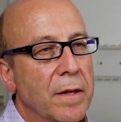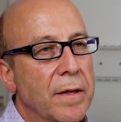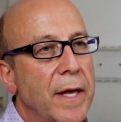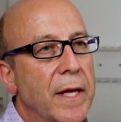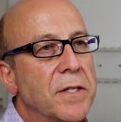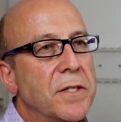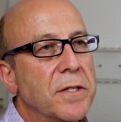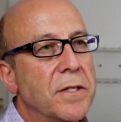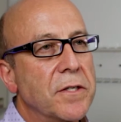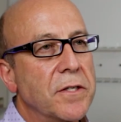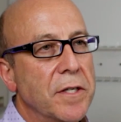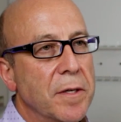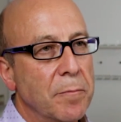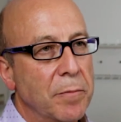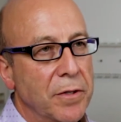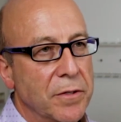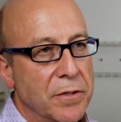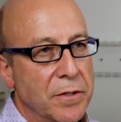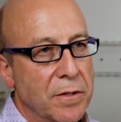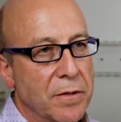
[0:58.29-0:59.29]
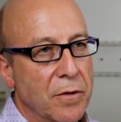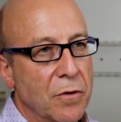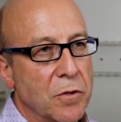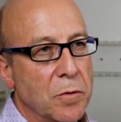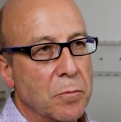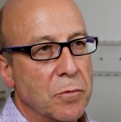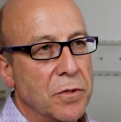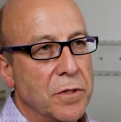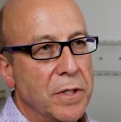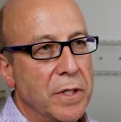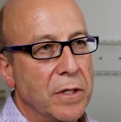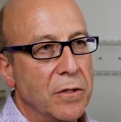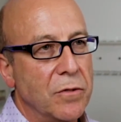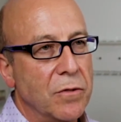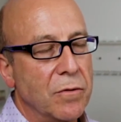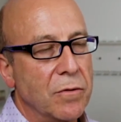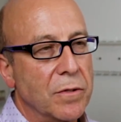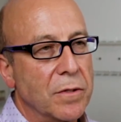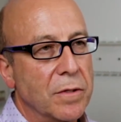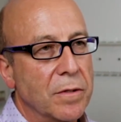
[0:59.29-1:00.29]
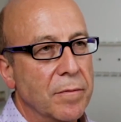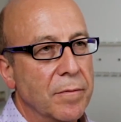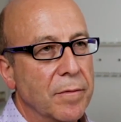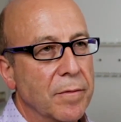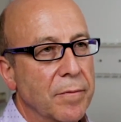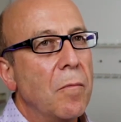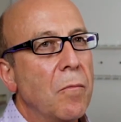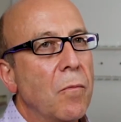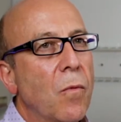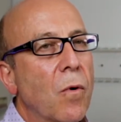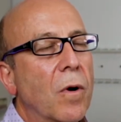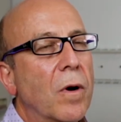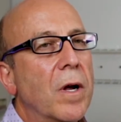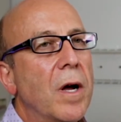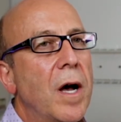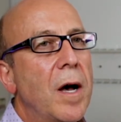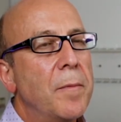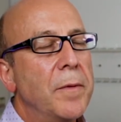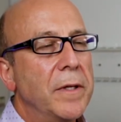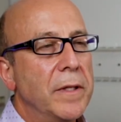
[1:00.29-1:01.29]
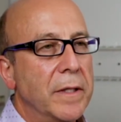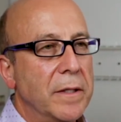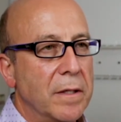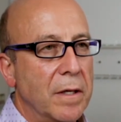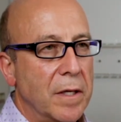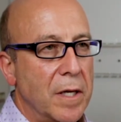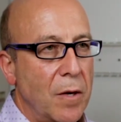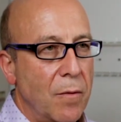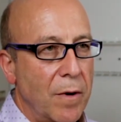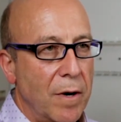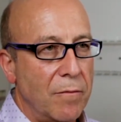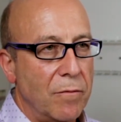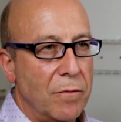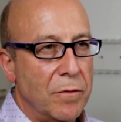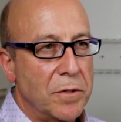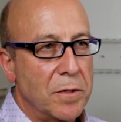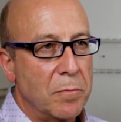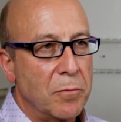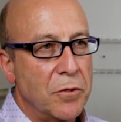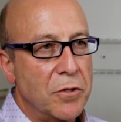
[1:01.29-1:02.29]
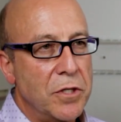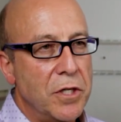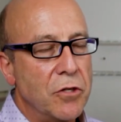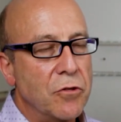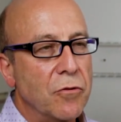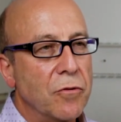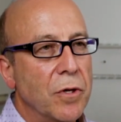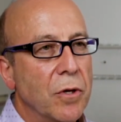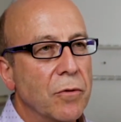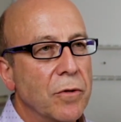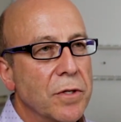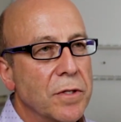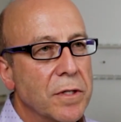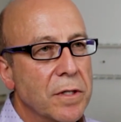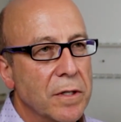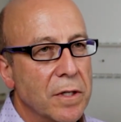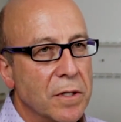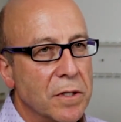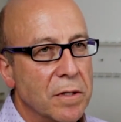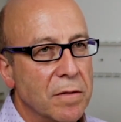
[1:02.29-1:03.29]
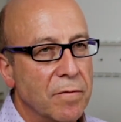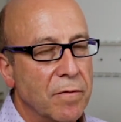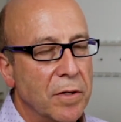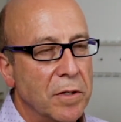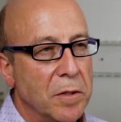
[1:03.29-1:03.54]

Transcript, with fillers: That's the simplest of those procedures. More commonly done, however, is a procedure known as the Nissen